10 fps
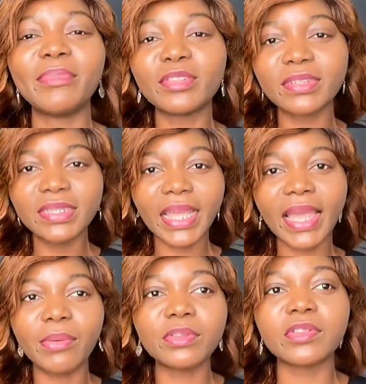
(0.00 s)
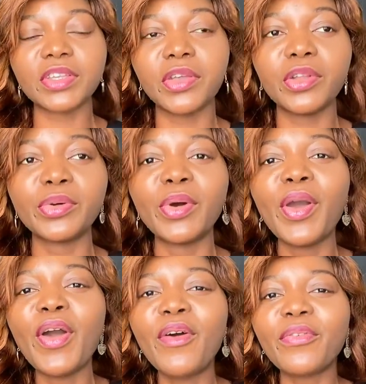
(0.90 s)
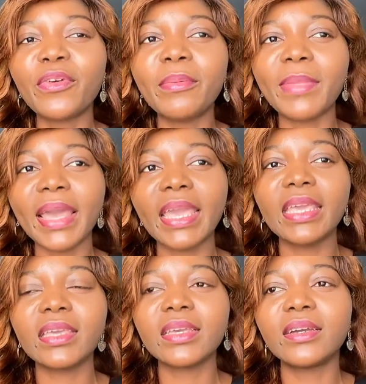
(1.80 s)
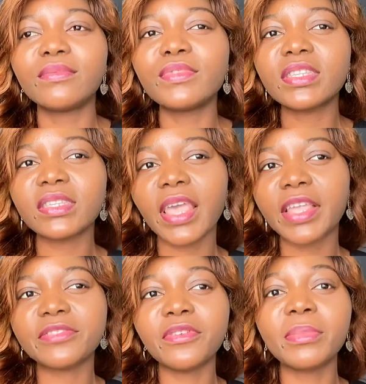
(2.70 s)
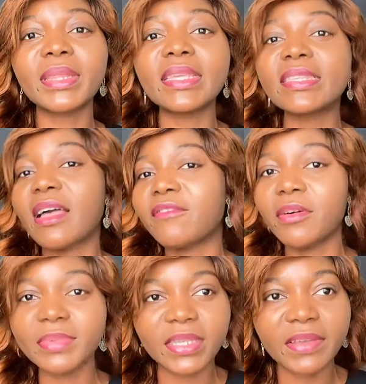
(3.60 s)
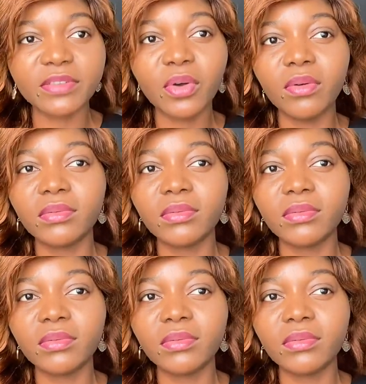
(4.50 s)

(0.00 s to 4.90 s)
But today I want to tell you, from my research, from the things I've observed,